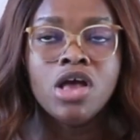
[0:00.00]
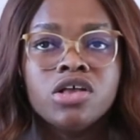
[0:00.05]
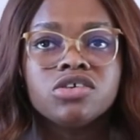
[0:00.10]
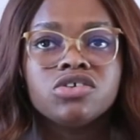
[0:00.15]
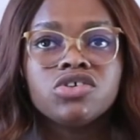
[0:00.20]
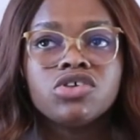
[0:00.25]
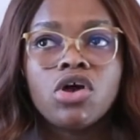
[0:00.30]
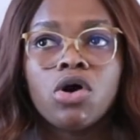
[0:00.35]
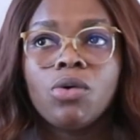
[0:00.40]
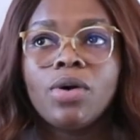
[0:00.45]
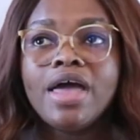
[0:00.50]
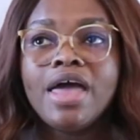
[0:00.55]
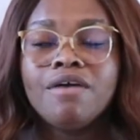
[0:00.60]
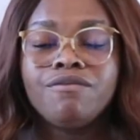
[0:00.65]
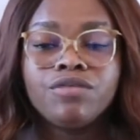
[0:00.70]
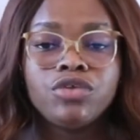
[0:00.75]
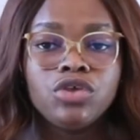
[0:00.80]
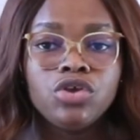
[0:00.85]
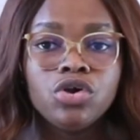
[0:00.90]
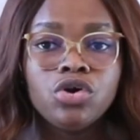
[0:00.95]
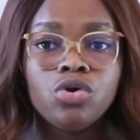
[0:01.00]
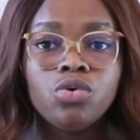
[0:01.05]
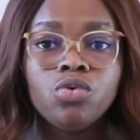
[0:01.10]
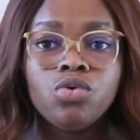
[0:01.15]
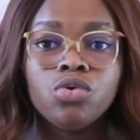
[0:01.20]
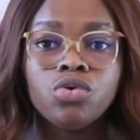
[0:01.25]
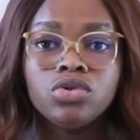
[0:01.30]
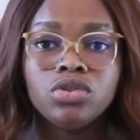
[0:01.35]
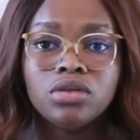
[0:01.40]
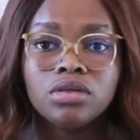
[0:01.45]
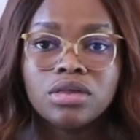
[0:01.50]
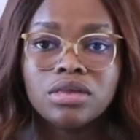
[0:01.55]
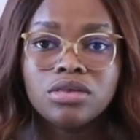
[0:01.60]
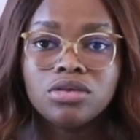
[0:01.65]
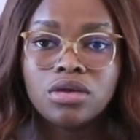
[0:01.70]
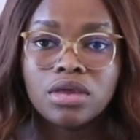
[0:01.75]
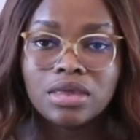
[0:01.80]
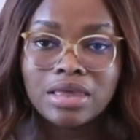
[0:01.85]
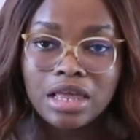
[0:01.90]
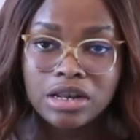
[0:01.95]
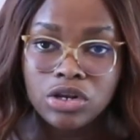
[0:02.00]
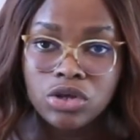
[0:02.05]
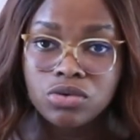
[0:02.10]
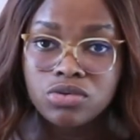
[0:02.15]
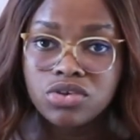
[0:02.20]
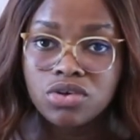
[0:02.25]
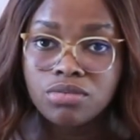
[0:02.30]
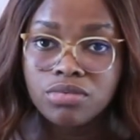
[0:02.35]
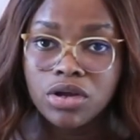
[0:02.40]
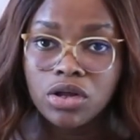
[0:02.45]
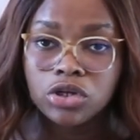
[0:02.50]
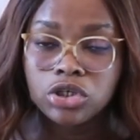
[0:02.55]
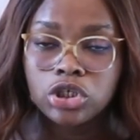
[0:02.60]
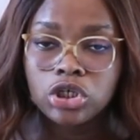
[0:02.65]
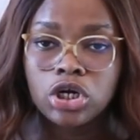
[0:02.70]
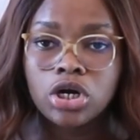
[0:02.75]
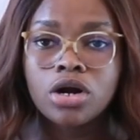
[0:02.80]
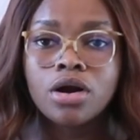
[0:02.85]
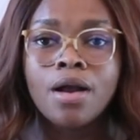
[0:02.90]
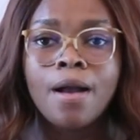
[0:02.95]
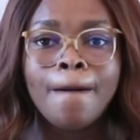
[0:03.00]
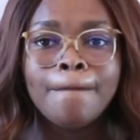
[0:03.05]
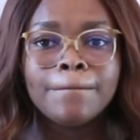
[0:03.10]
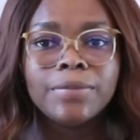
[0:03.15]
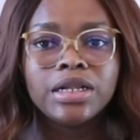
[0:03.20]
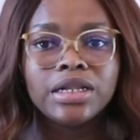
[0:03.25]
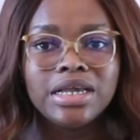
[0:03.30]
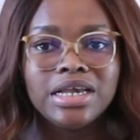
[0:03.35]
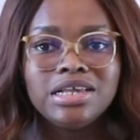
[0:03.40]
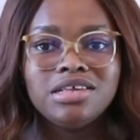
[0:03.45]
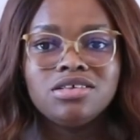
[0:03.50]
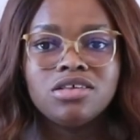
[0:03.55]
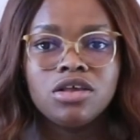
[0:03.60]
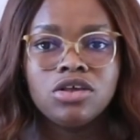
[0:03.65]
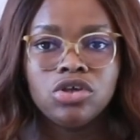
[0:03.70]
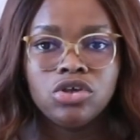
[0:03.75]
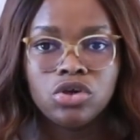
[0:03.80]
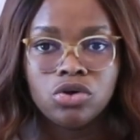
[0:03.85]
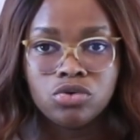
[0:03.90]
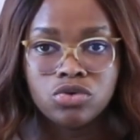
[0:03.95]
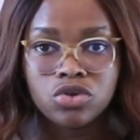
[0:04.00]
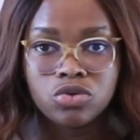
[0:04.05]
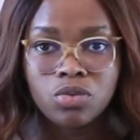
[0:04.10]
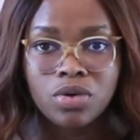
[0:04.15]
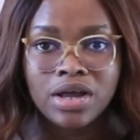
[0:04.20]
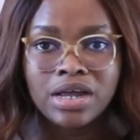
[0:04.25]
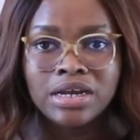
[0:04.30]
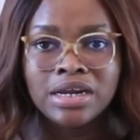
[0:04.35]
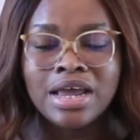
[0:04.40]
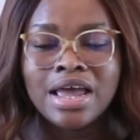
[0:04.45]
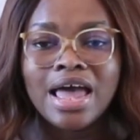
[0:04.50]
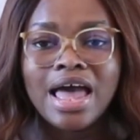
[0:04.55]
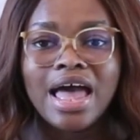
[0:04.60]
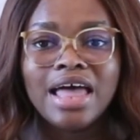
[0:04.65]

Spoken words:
So if you can use a realtor, please use one.